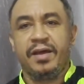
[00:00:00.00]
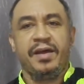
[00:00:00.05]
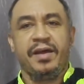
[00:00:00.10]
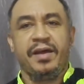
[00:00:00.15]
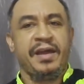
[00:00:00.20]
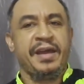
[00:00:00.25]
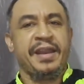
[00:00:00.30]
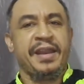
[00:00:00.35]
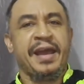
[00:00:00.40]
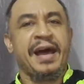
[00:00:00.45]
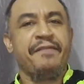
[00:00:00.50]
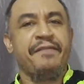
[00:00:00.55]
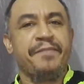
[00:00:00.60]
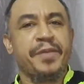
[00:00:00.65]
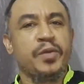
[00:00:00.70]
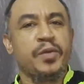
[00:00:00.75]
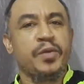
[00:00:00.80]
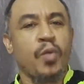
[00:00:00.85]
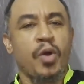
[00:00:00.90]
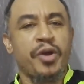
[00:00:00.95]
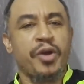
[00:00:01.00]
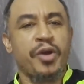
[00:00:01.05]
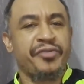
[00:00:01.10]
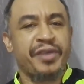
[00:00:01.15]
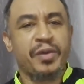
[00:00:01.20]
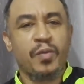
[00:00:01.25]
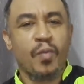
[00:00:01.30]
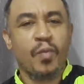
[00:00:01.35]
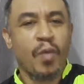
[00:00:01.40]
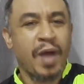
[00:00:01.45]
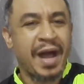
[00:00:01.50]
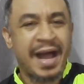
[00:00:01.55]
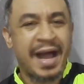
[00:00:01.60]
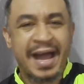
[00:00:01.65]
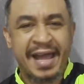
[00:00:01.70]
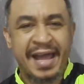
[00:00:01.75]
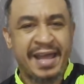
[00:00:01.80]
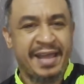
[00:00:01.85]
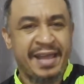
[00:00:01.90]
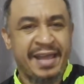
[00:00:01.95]
And I've been wondering
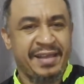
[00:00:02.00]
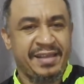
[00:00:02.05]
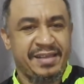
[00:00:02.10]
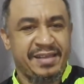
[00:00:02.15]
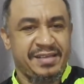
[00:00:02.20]
why.